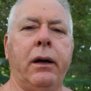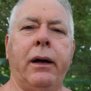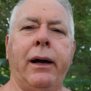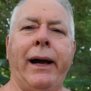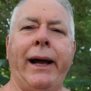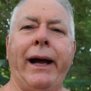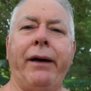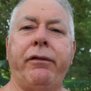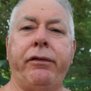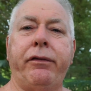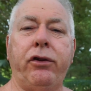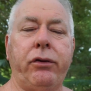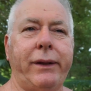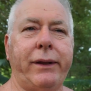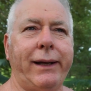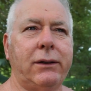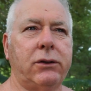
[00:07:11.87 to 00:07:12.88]
I have a
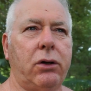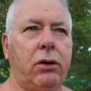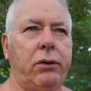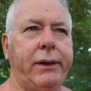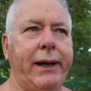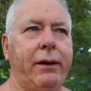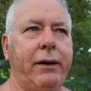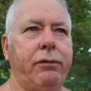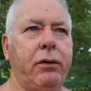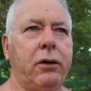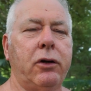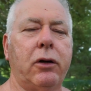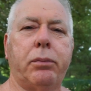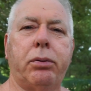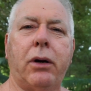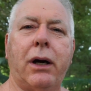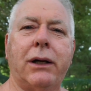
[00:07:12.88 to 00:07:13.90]
few things on there for
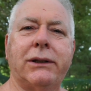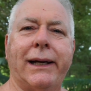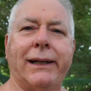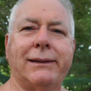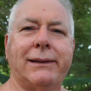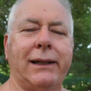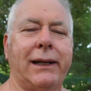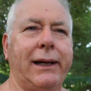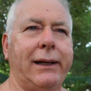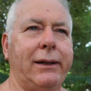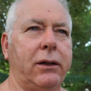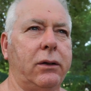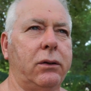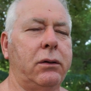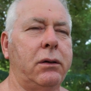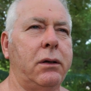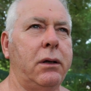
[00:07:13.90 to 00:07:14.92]
little projects that I
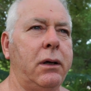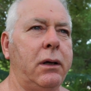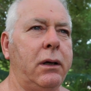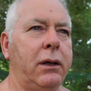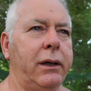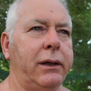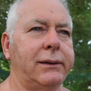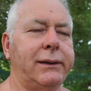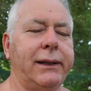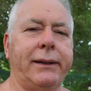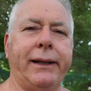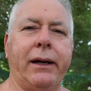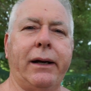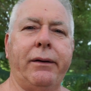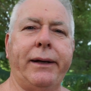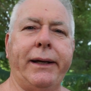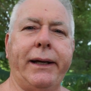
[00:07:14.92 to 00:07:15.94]
do, sit
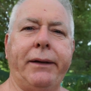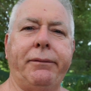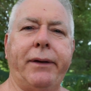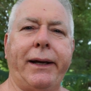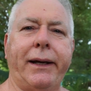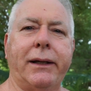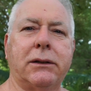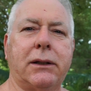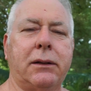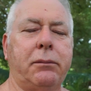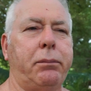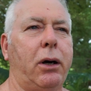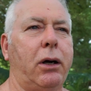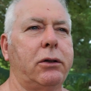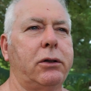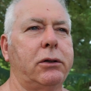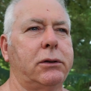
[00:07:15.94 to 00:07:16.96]
there in the evening and some
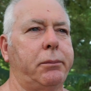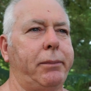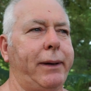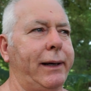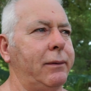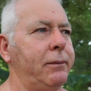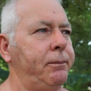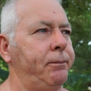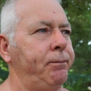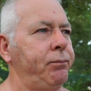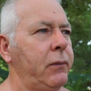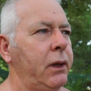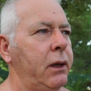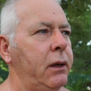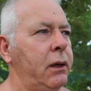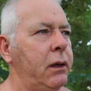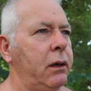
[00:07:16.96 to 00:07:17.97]
potters about,
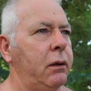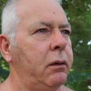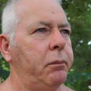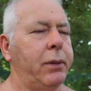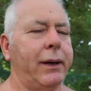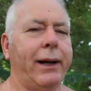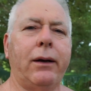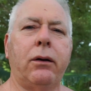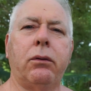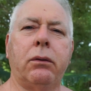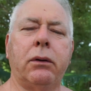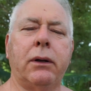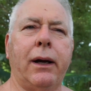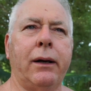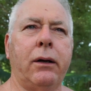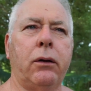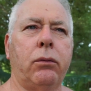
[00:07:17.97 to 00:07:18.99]
but I
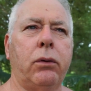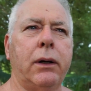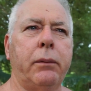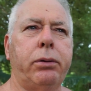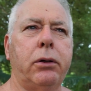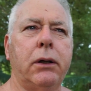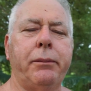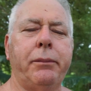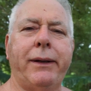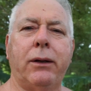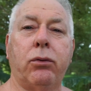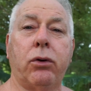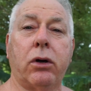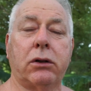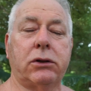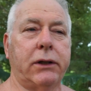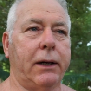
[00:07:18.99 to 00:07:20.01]
don't want to put them in the
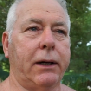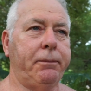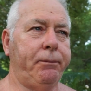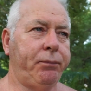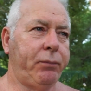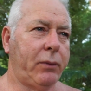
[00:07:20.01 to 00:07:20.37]
workshop.